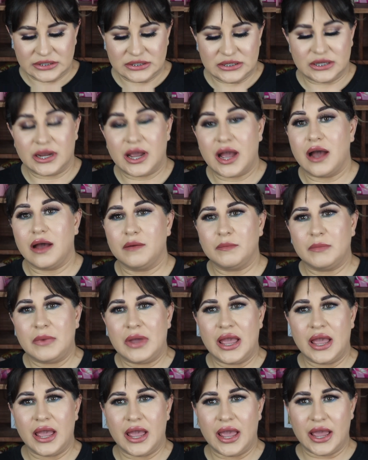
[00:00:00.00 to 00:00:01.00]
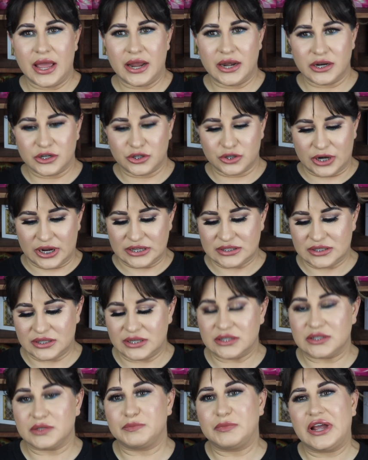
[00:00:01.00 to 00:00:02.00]
to come and address
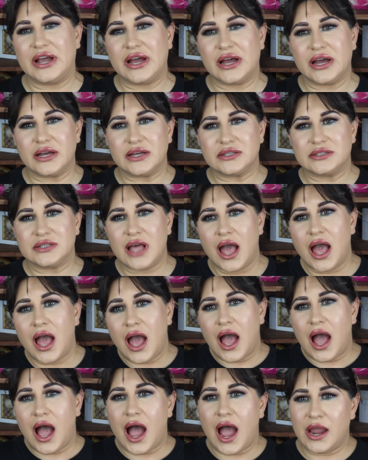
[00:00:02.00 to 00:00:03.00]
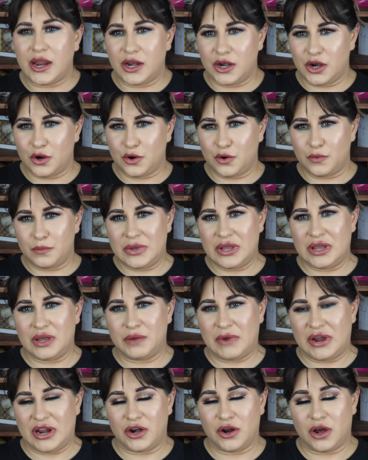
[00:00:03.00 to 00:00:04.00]
this because I know me and
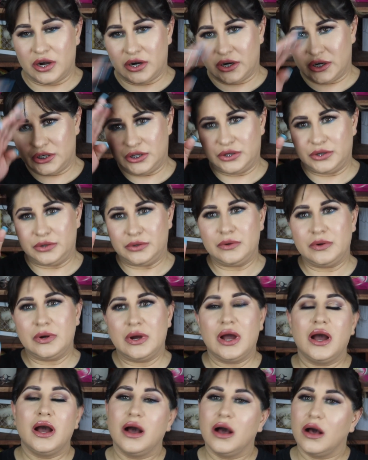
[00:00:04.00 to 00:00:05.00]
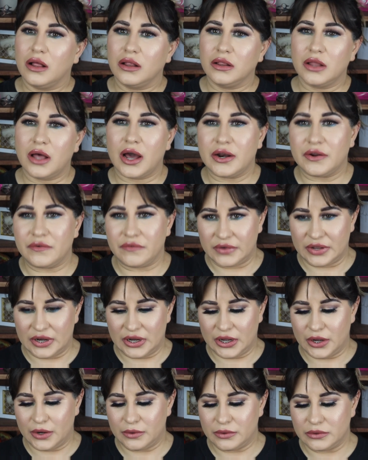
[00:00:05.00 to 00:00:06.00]
my daughter do a lot of
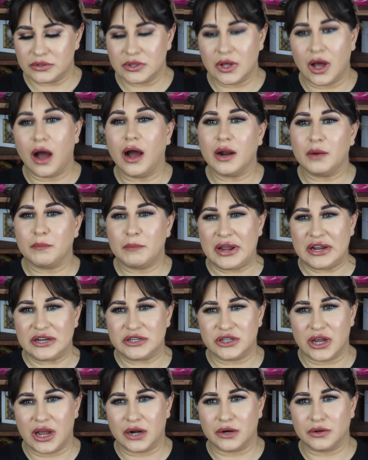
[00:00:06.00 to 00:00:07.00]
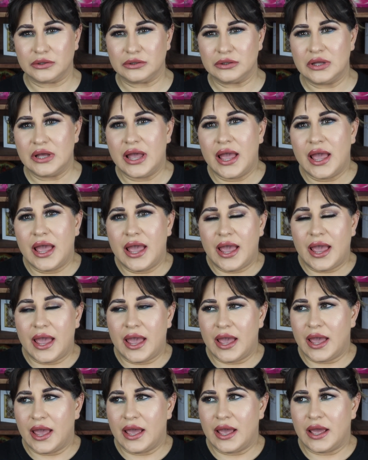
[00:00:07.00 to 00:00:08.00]
videos on my channel,
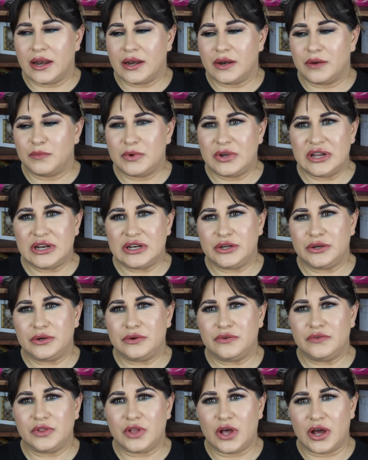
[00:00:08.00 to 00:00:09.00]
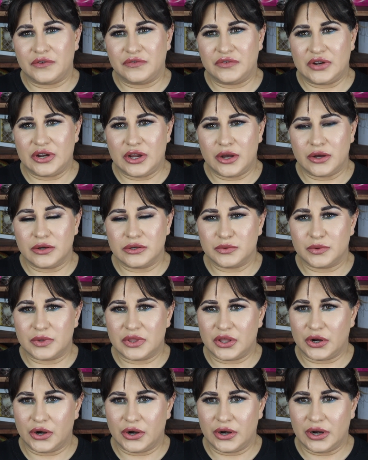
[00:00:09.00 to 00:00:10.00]
and we do a lot of videos
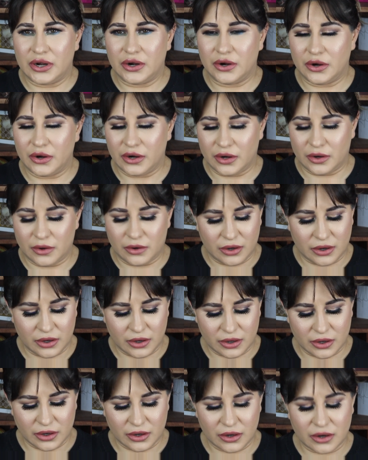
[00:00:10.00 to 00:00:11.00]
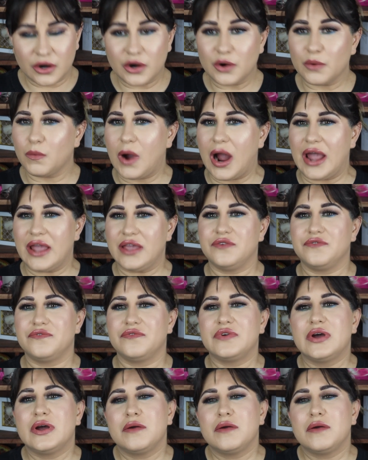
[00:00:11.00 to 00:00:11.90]
with her and her wife.